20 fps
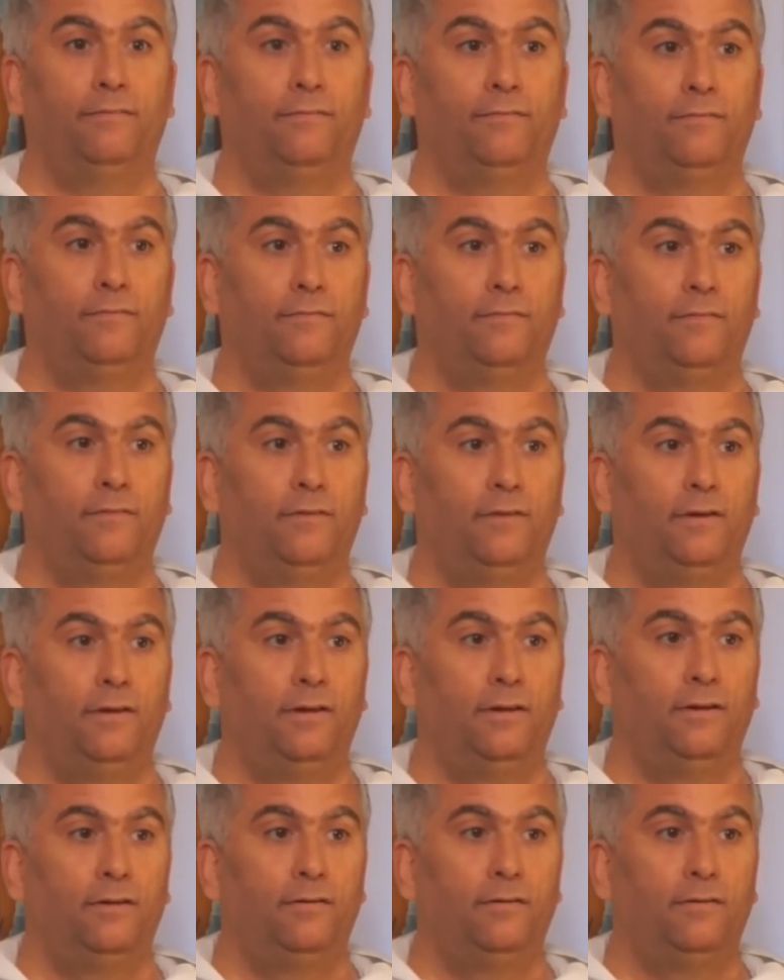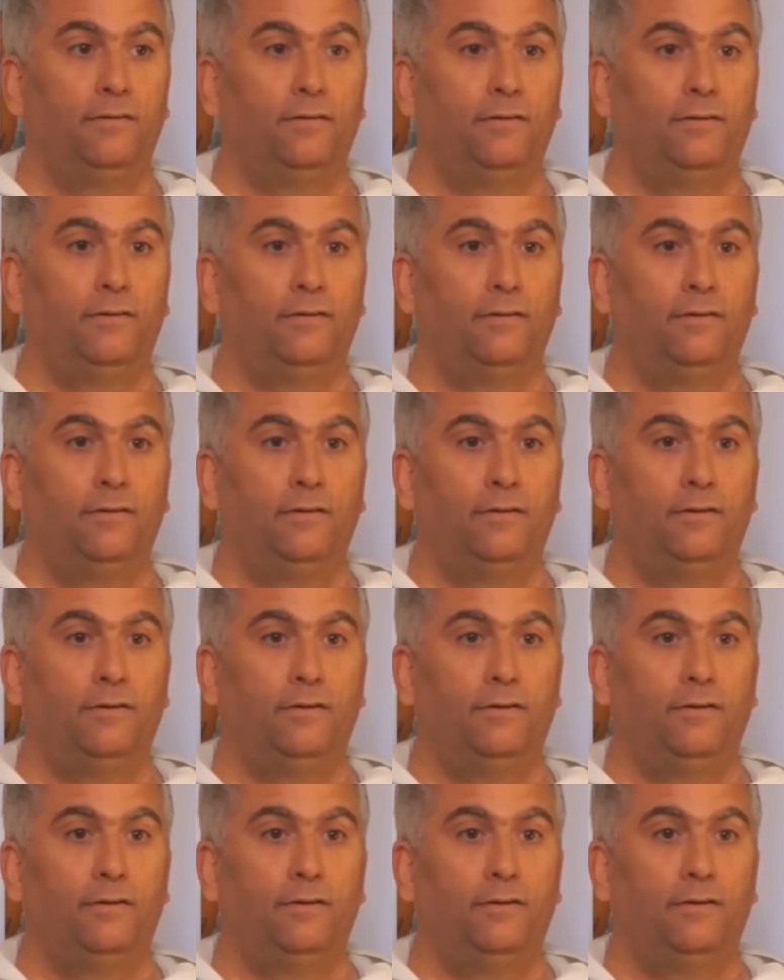Nothing is said.